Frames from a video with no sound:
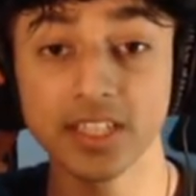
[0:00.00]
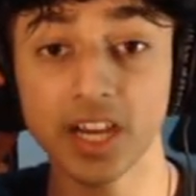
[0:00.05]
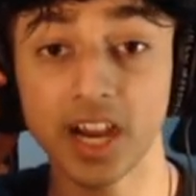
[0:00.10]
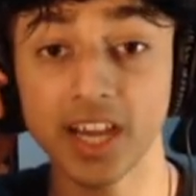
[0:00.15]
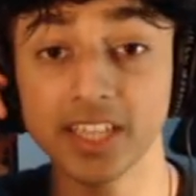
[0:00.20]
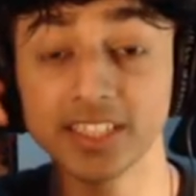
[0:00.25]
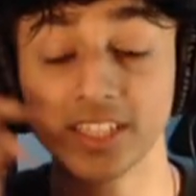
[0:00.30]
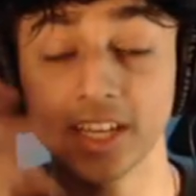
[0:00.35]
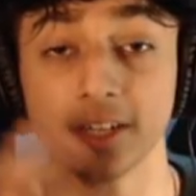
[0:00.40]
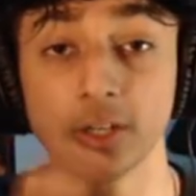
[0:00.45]

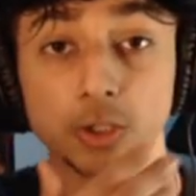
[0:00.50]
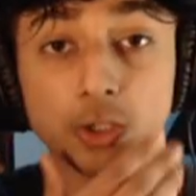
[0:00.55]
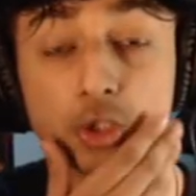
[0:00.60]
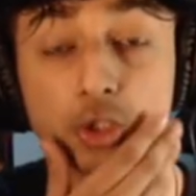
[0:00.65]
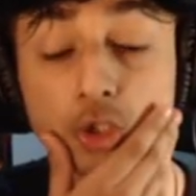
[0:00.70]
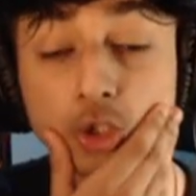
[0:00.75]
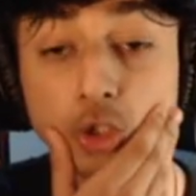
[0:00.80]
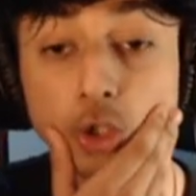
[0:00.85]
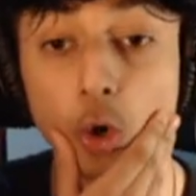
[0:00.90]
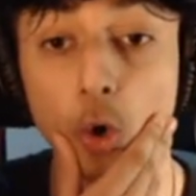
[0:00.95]
Guys, I got
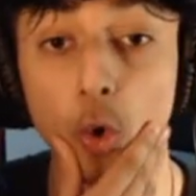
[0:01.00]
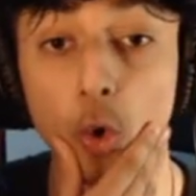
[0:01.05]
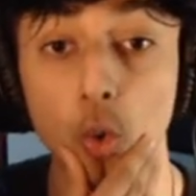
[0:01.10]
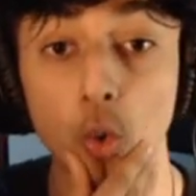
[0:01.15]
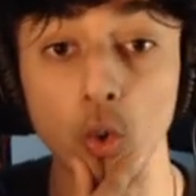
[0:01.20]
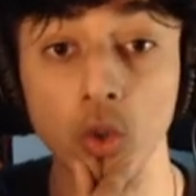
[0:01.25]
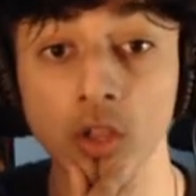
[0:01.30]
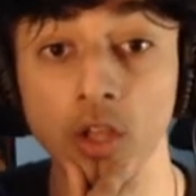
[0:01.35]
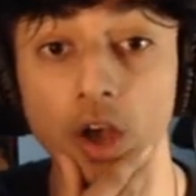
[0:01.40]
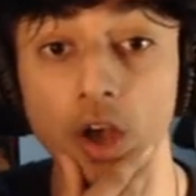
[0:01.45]
so
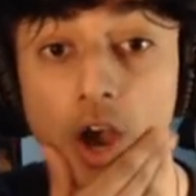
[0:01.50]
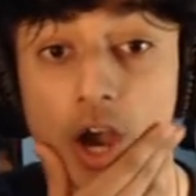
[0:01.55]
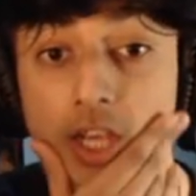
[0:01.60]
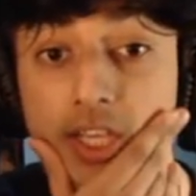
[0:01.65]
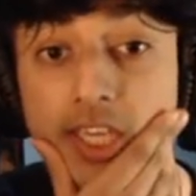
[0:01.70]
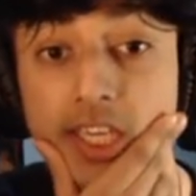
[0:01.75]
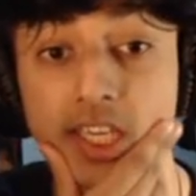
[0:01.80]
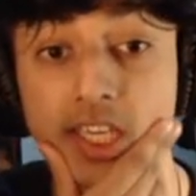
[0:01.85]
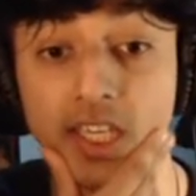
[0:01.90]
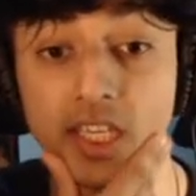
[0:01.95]

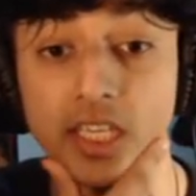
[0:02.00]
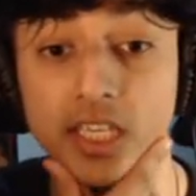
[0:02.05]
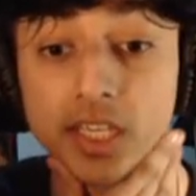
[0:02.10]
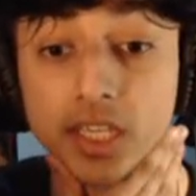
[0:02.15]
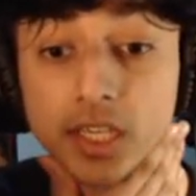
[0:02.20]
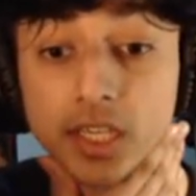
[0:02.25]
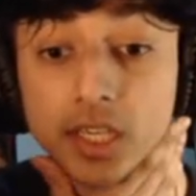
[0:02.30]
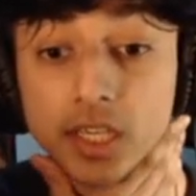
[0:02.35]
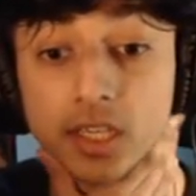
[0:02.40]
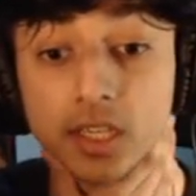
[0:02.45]

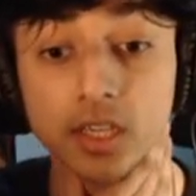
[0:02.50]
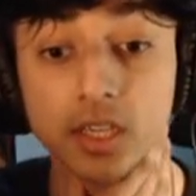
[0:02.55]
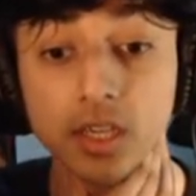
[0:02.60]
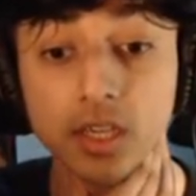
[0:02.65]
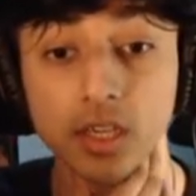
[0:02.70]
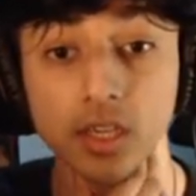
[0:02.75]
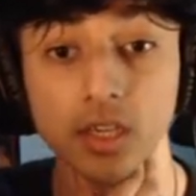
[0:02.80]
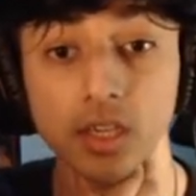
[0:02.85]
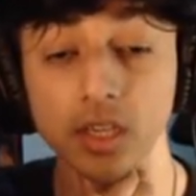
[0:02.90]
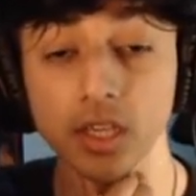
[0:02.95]
lucky!
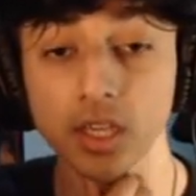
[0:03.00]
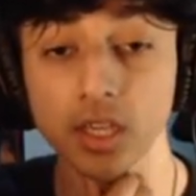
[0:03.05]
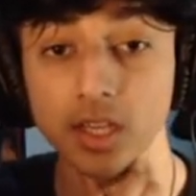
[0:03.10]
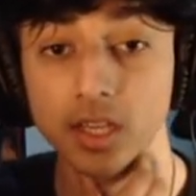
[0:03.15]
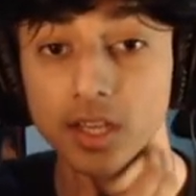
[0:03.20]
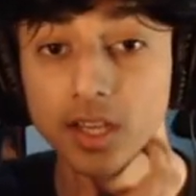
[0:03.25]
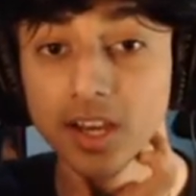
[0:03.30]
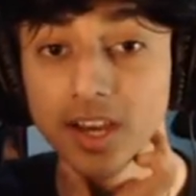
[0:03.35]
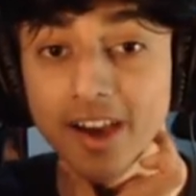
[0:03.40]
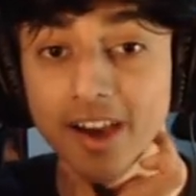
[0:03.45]

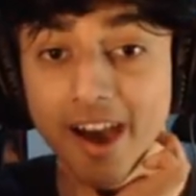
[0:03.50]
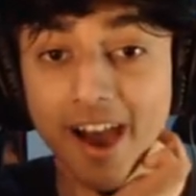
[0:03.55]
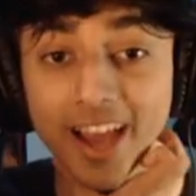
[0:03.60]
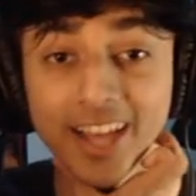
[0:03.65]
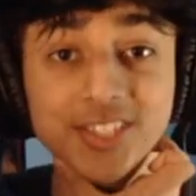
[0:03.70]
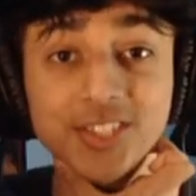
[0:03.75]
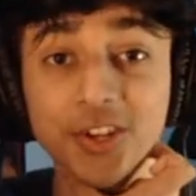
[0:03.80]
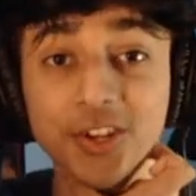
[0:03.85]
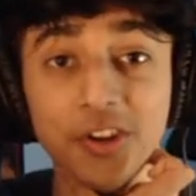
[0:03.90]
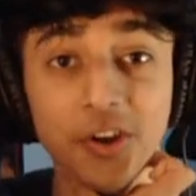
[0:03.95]
I
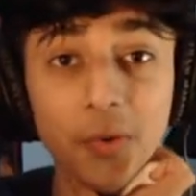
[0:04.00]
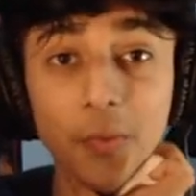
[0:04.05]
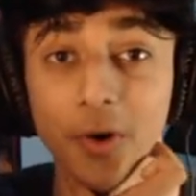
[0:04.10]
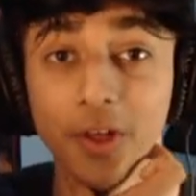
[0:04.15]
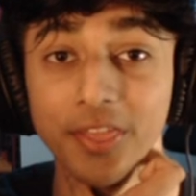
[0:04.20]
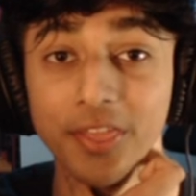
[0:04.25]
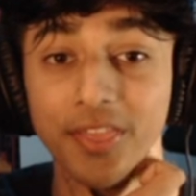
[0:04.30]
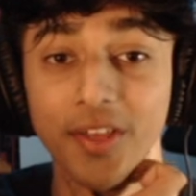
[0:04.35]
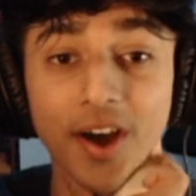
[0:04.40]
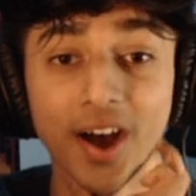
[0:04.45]
shouldn't have
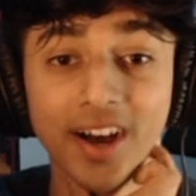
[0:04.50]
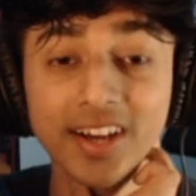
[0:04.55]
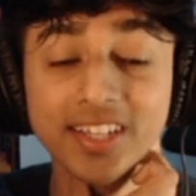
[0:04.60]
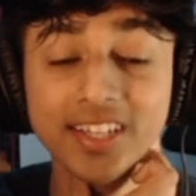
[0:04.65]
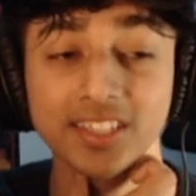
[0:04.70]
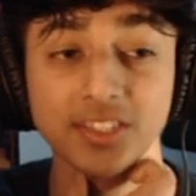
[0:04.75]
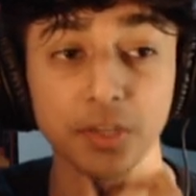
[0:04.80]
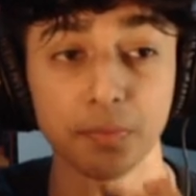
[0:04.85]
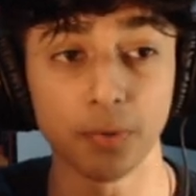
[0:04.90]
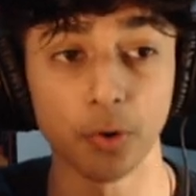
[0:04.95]
won that
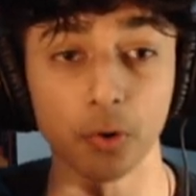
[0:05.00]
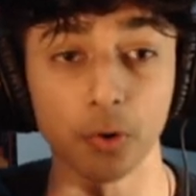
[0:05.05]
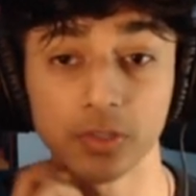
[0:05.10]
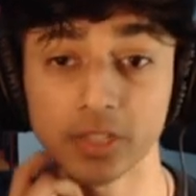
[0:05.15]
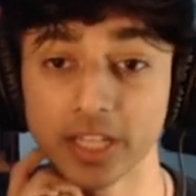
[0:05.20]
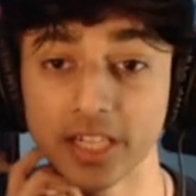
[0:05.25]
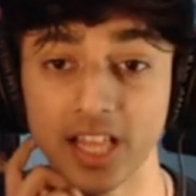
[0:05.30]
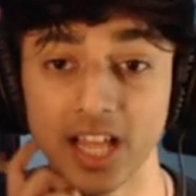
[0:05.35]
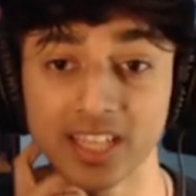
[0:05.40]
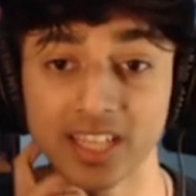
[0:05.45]
because you broke
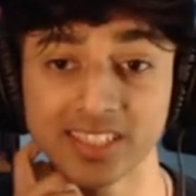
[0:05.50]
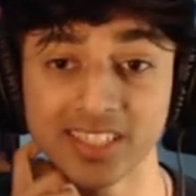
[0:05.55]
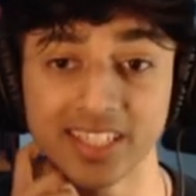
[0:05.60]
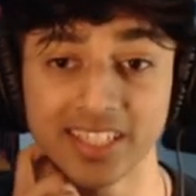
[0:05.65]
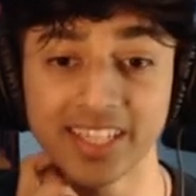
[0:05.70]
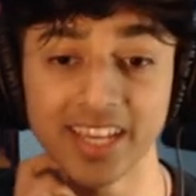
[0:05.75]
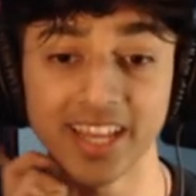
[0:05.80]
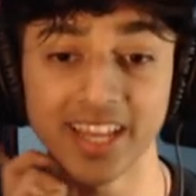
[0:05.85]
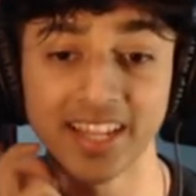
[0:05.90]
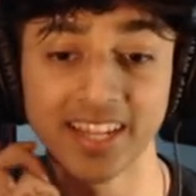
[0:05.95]
the glass at
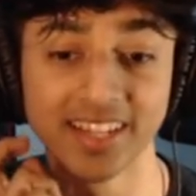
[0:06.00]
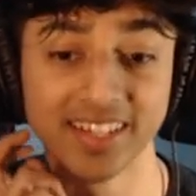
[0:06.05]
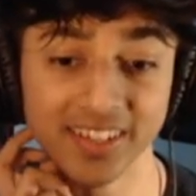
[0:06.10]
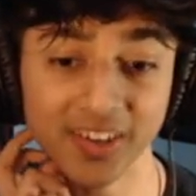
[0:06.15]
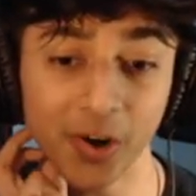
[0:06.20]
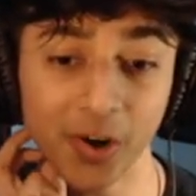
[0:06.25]
the end.